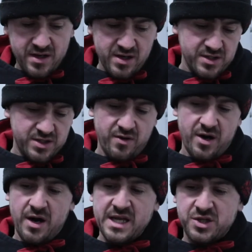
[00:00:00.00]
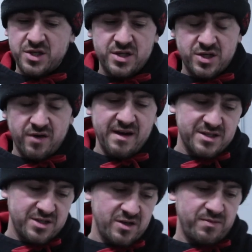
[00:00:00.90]
So I'll end the show to cut that
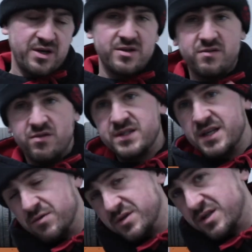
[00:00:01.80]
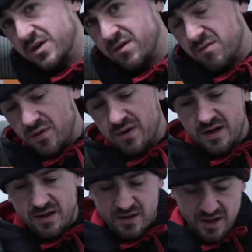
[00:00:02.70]
side because you've already seen it once and I don't want to bore you.
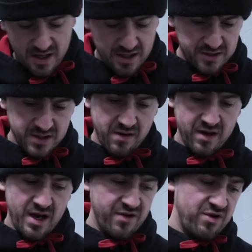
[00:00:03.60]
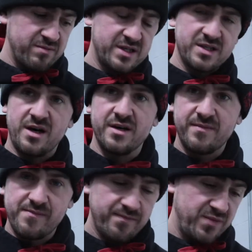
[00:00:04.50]
So I'll trim this side
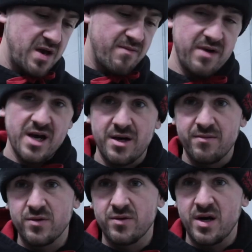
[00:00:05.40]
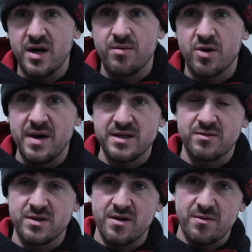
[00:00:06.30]
and then we'll come back to you
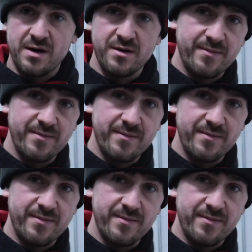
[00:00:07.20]
when I go weld it.